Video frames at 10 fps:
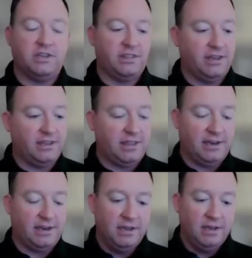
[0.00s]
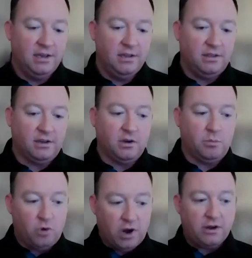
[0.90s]
I think that the
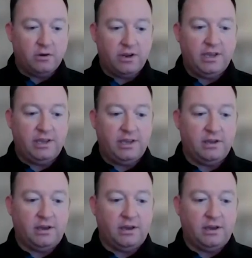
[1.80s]
camaraderie,